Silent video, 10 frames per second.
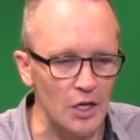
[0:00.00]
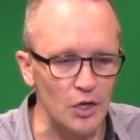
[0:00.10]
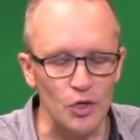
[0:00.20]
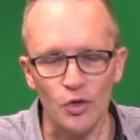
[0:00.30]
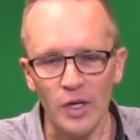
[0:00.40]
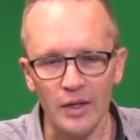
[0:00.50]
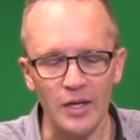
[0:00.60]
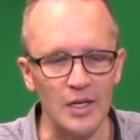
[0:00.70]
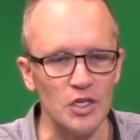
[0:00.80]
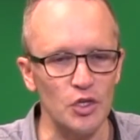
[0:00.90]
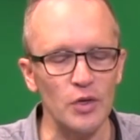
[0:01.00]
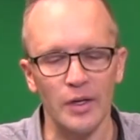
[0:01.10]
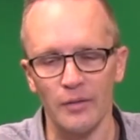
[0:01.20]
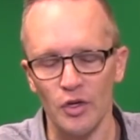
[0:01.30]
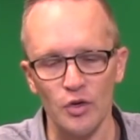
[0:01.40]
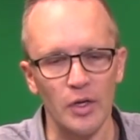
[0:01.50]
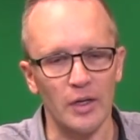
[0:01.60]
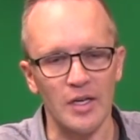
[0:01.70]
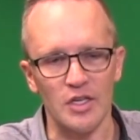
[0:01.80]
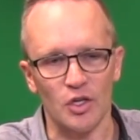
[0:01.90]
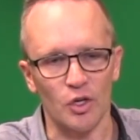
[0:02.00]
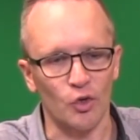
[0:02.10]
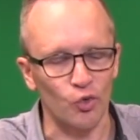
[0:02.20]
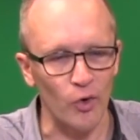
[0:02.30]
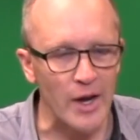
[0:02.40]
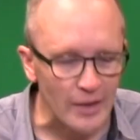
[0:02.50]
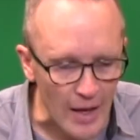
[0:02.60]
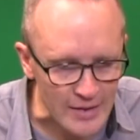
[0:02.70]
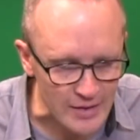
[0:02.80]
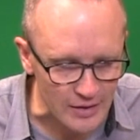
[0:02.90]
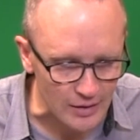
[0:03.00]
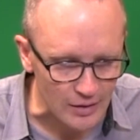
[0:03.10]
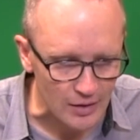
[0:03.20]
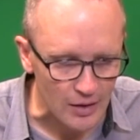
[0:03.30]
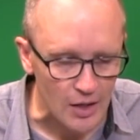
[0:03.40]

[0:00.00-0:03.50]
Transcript: you can teach a great lesson.